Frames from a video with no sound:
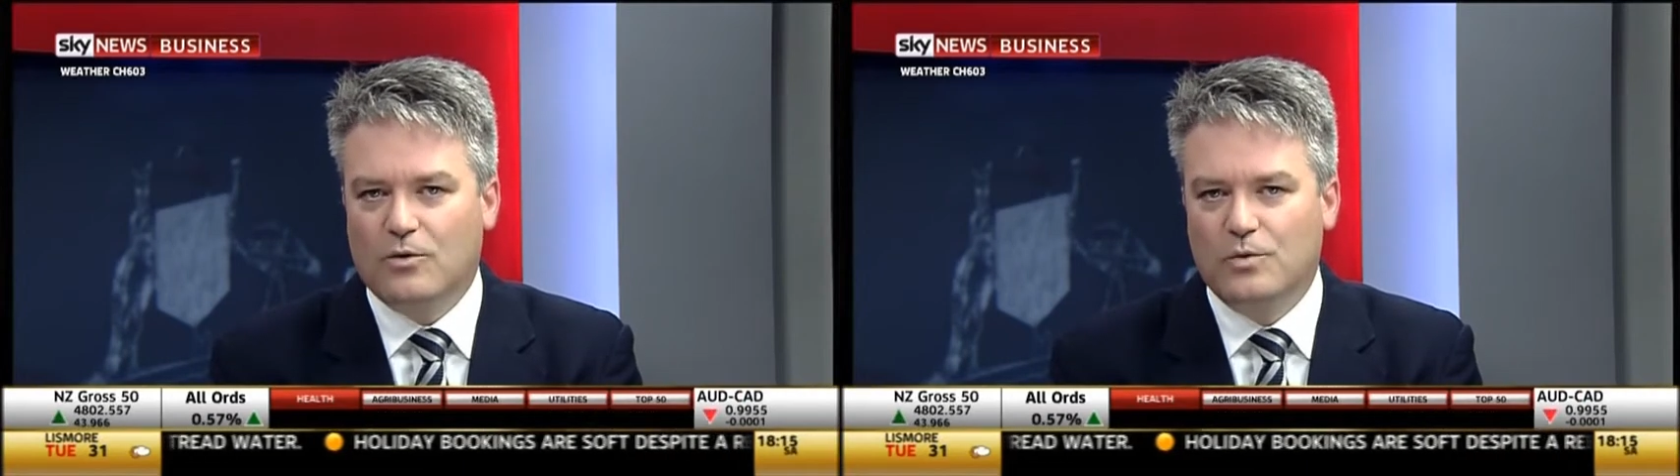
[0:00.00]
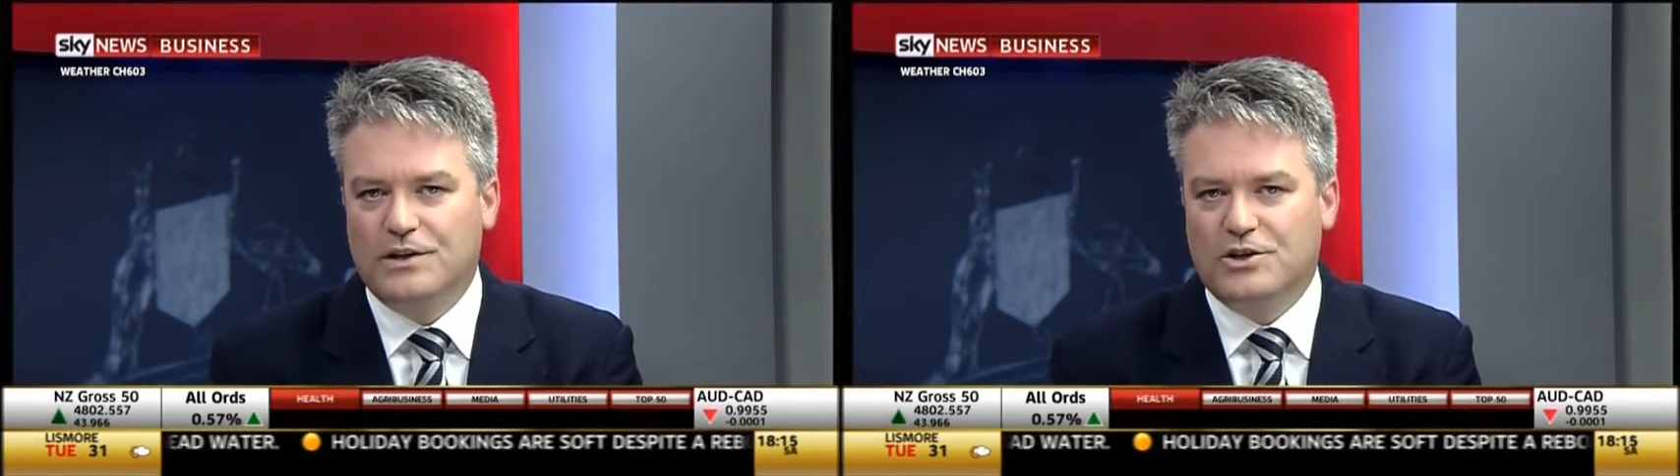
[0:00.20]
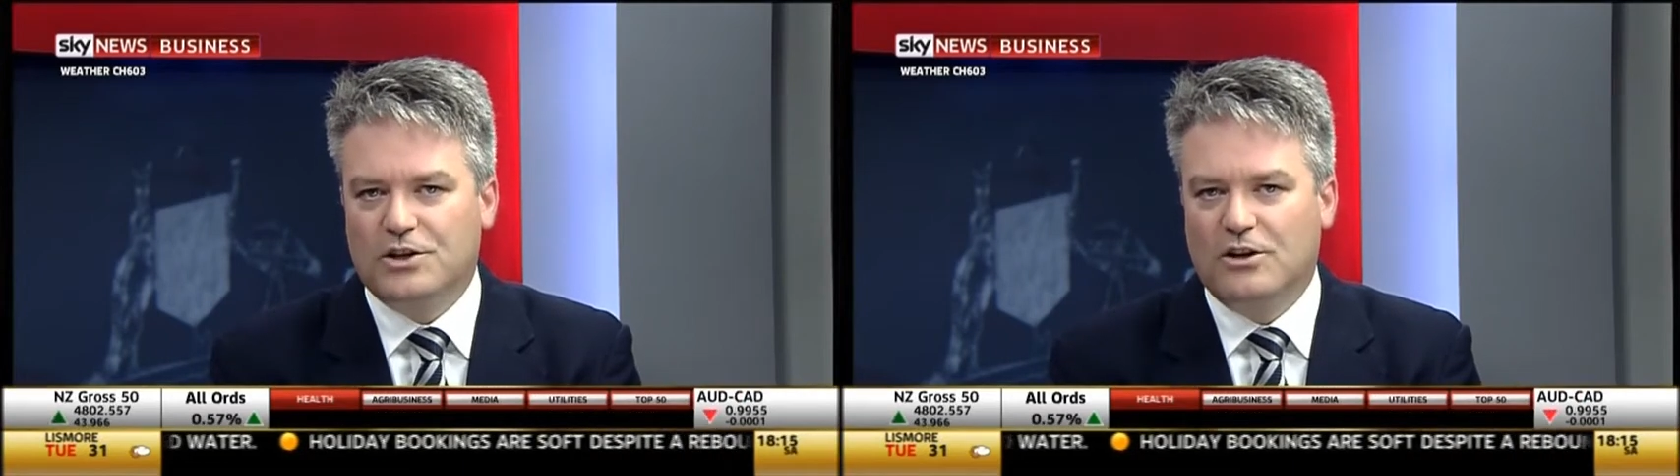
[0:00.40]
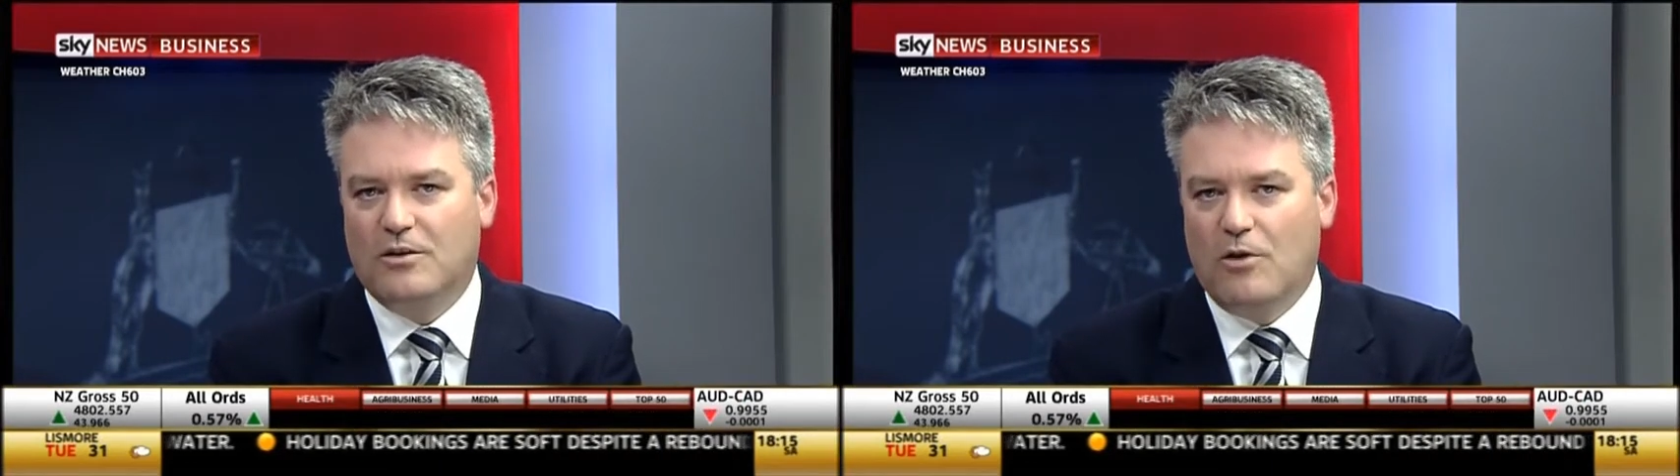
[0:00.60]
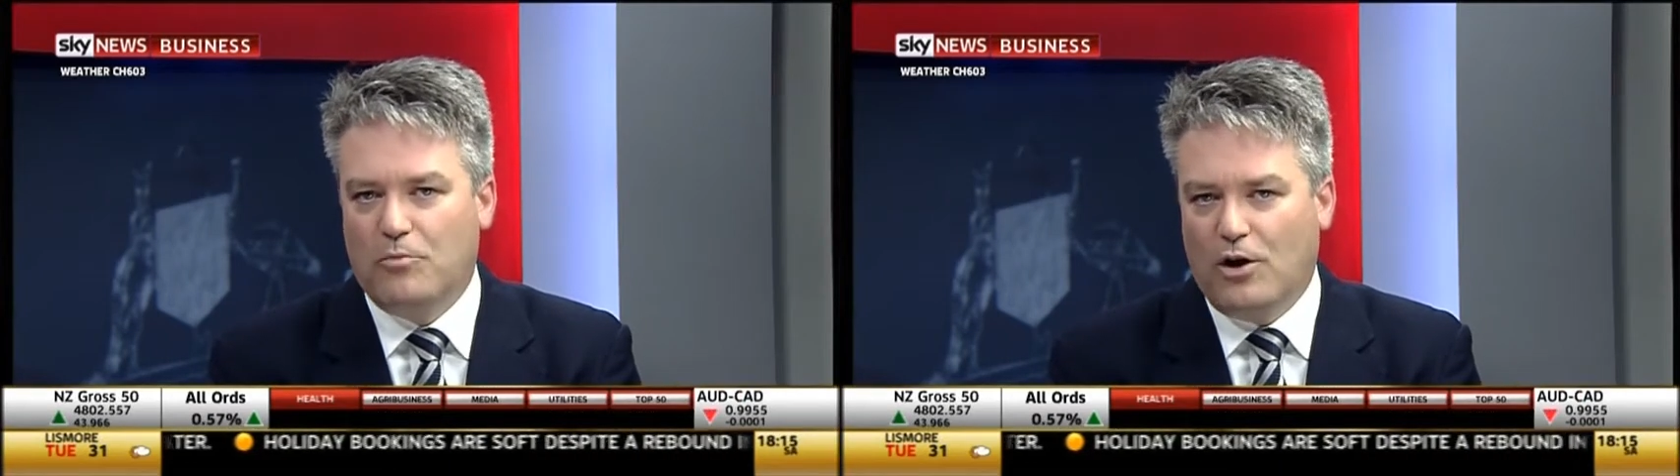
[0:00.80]
which
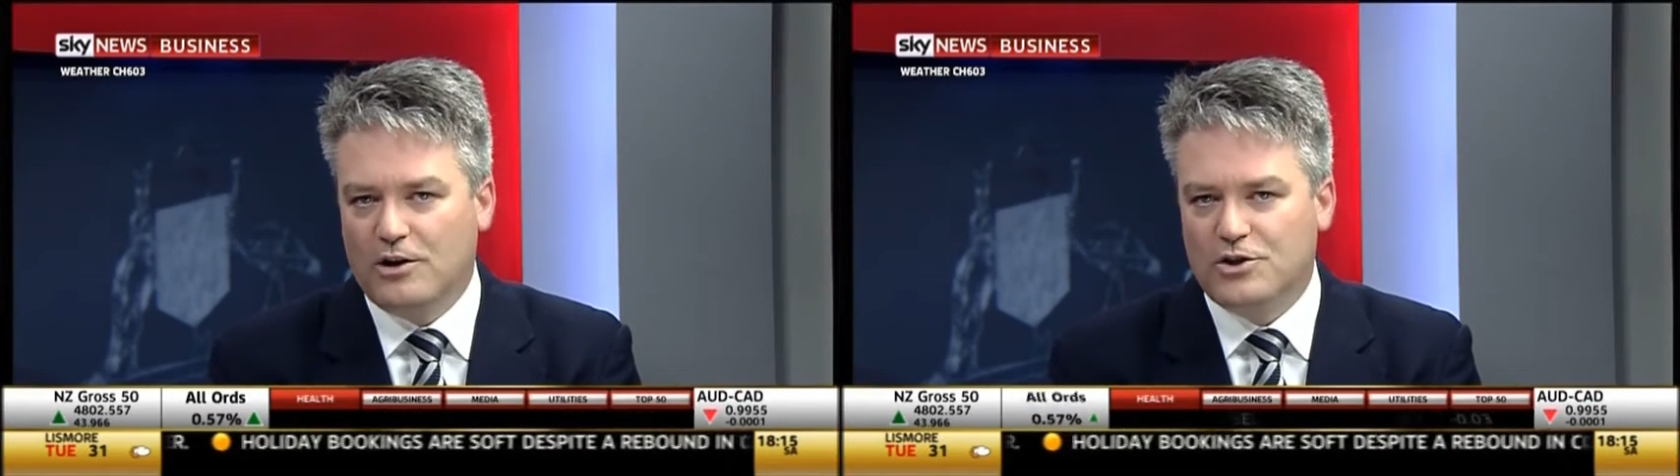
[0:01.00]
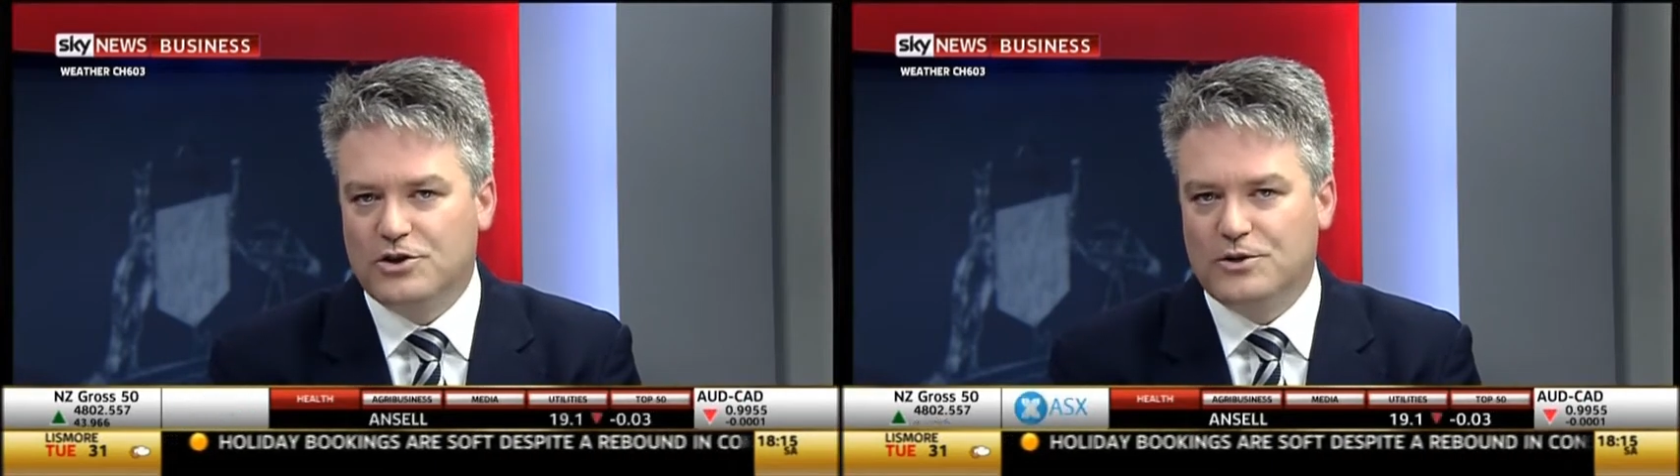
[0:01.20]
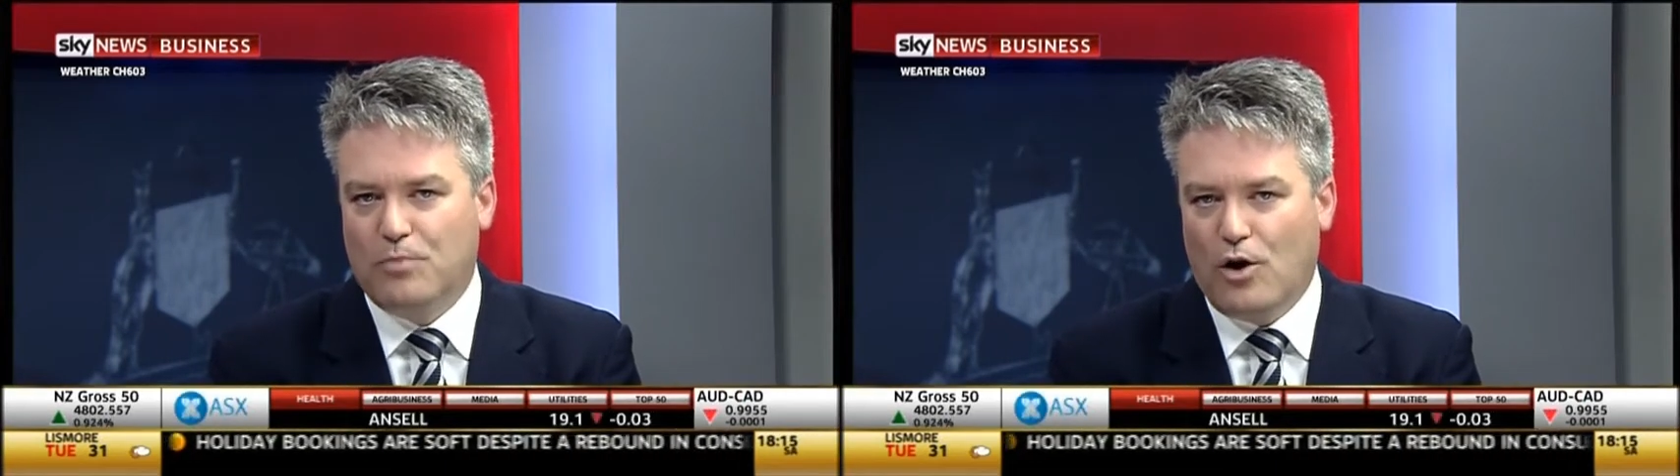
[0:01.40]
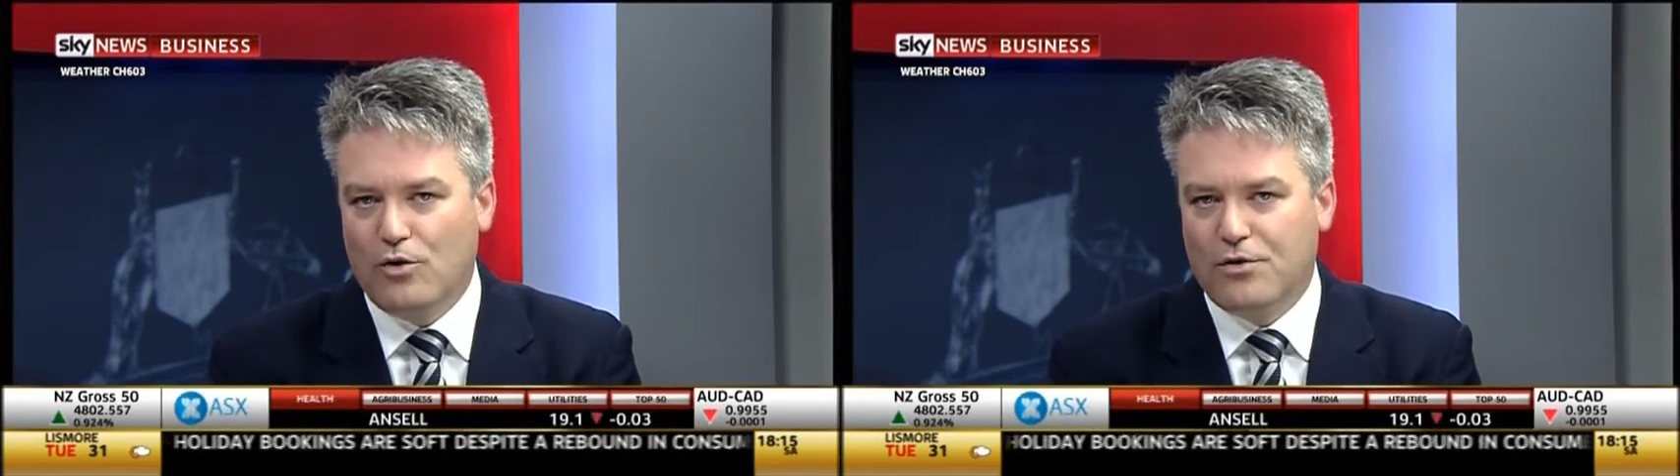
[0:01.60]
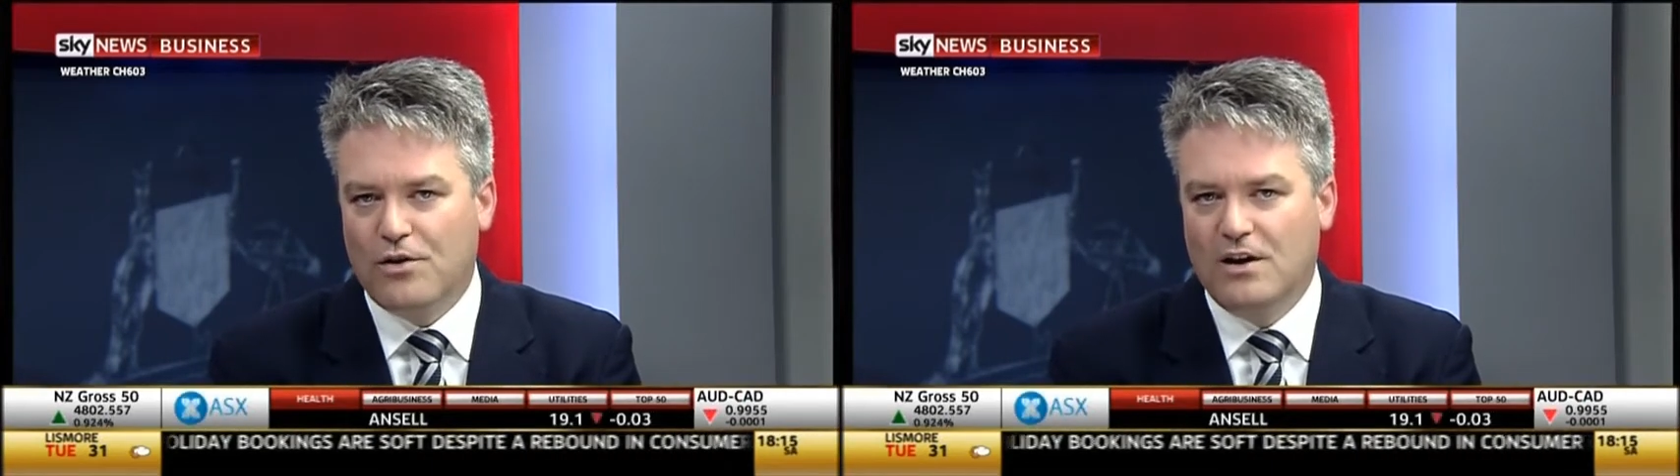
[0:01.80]
abolishes
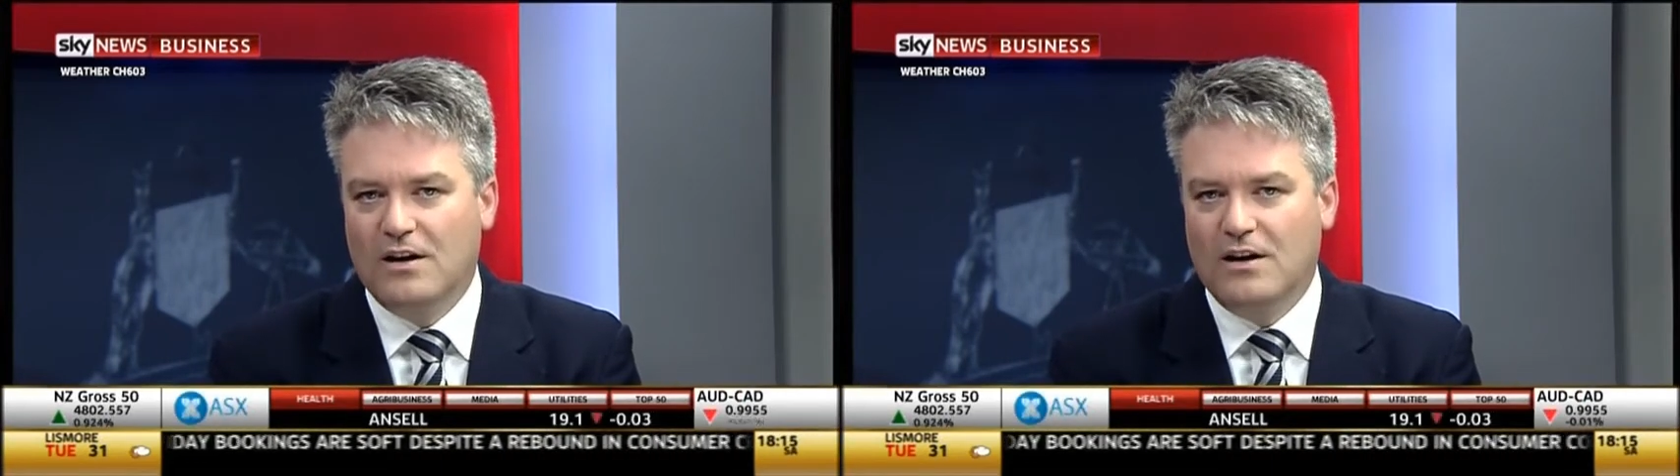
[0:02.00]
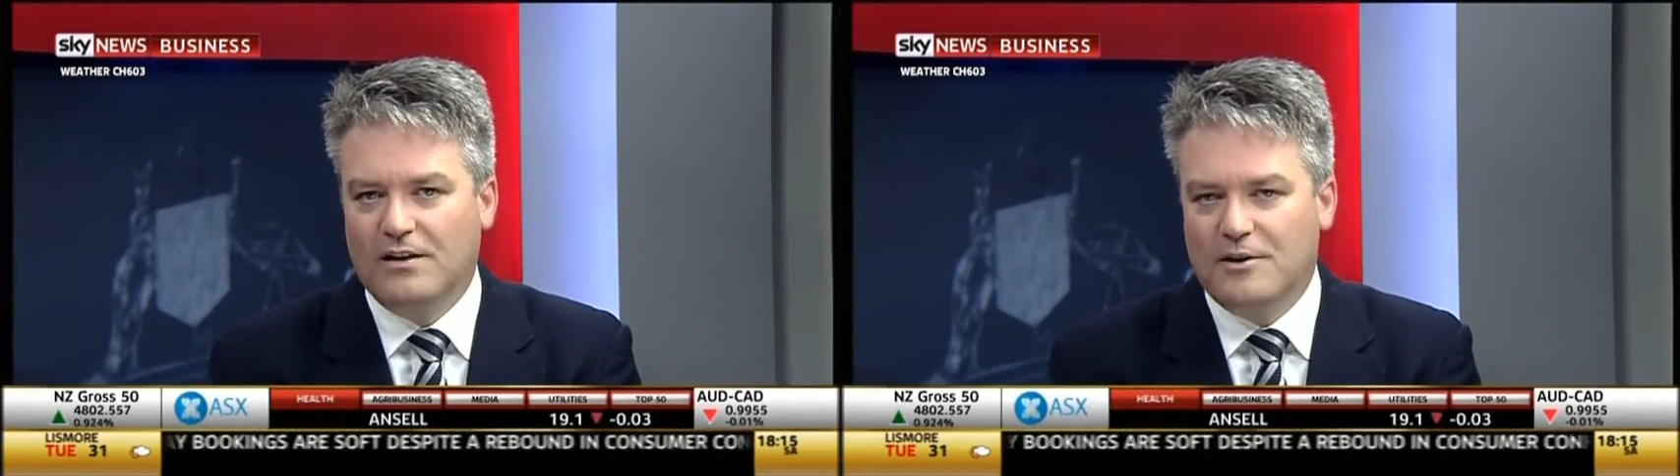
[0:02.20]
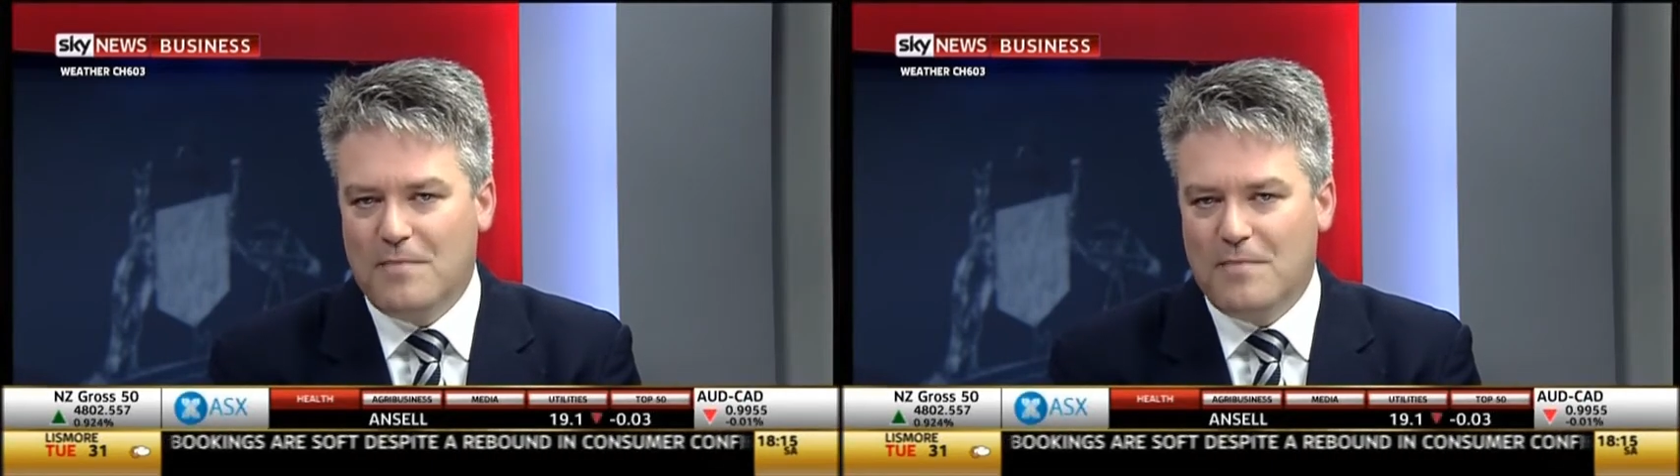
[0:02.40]
both uh,